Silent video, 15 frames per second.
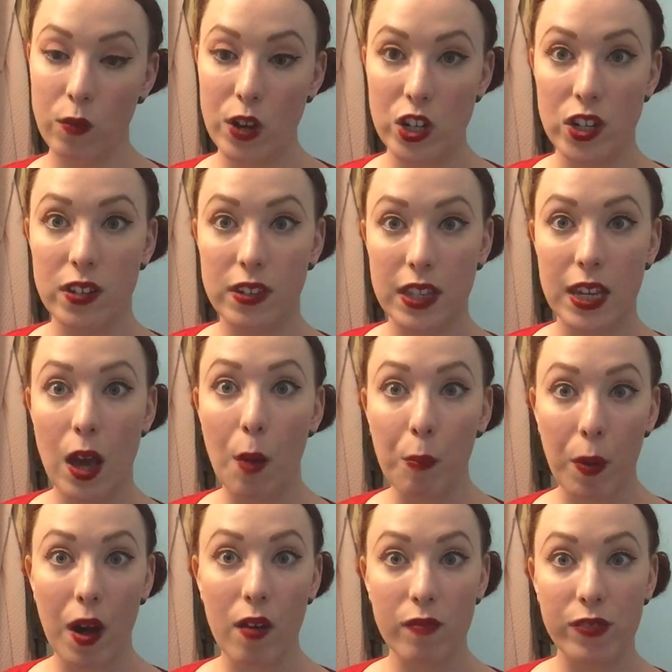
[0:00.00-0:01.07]
which is the
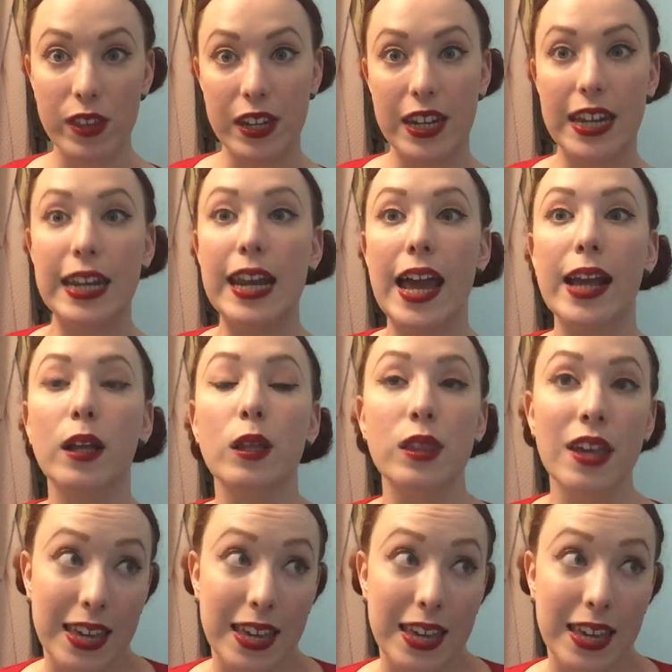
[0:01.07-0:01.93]
above the knee length,